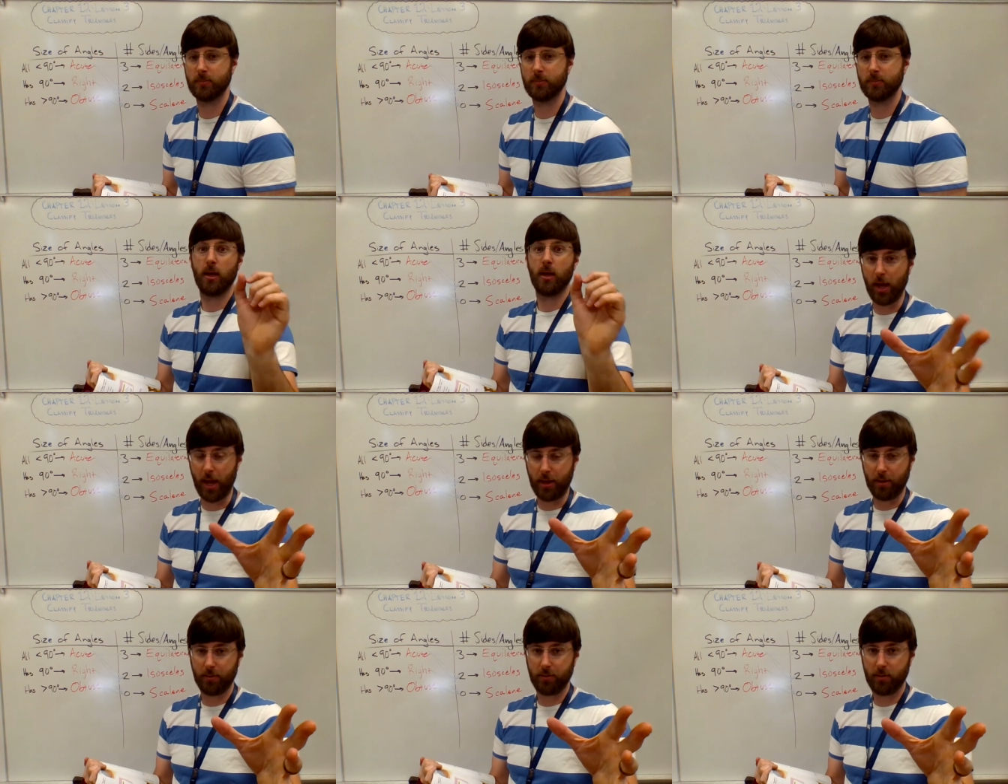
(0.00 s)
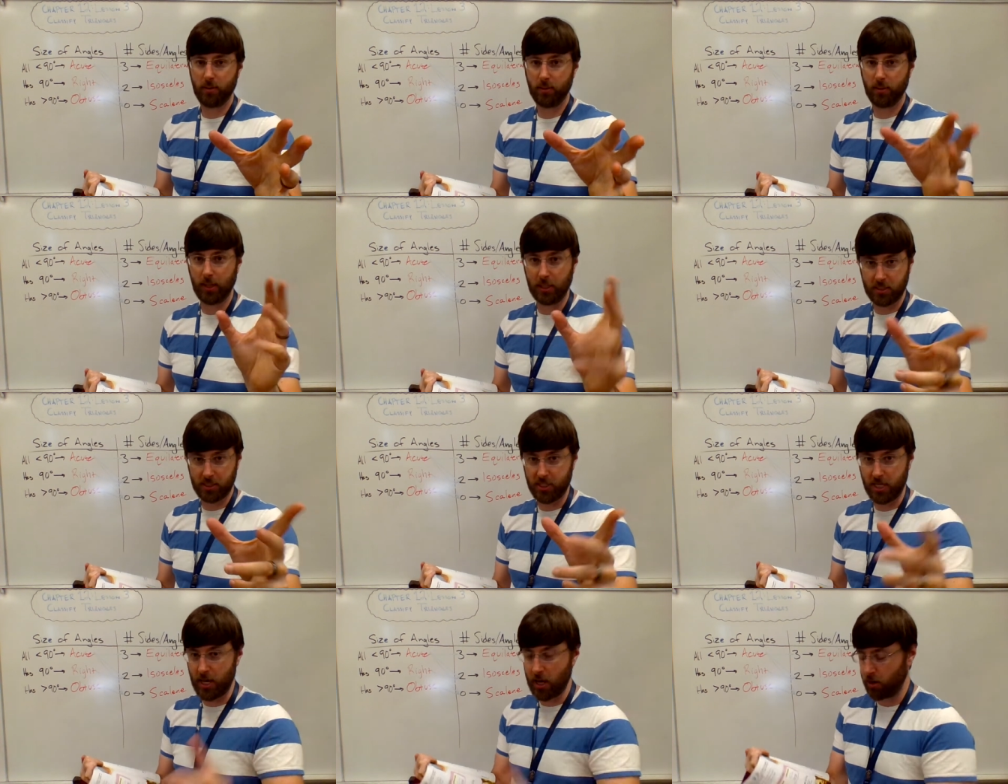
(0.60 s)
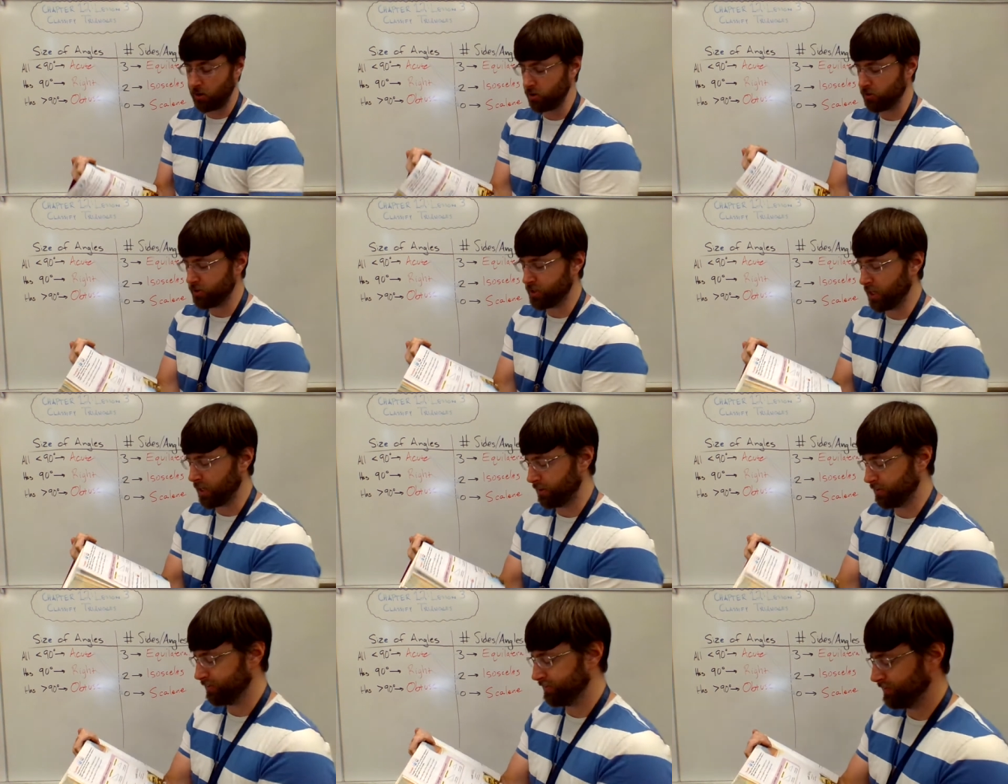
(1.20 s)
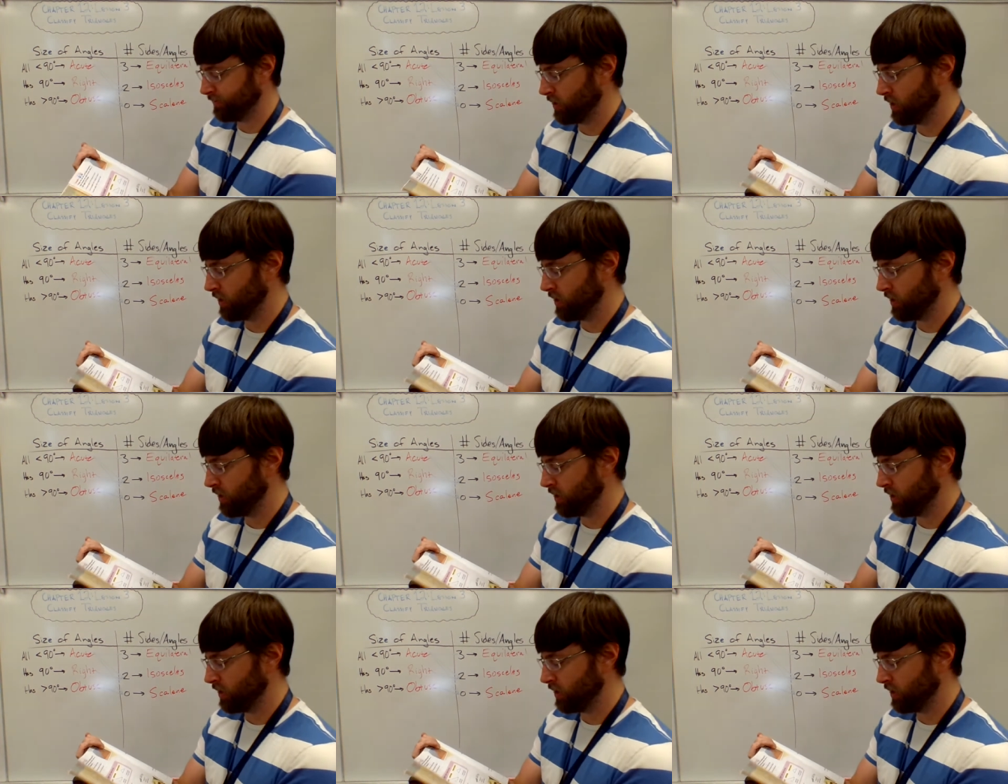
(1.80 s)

Okay, let's see how you did.